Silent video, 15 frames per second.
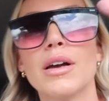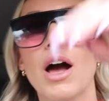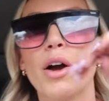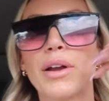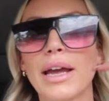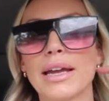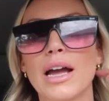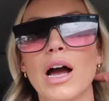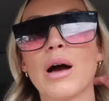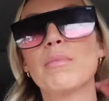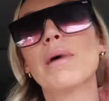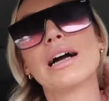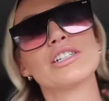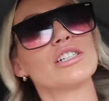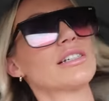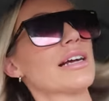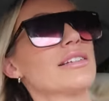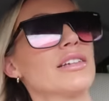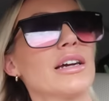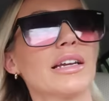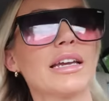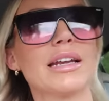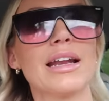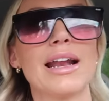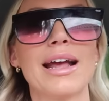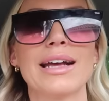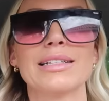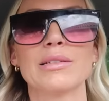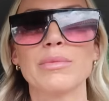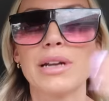Okay, um, I just got Dunkin' and I
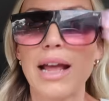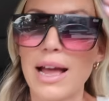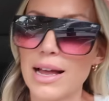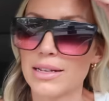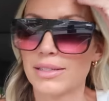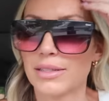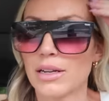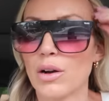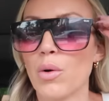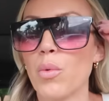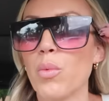had someone ask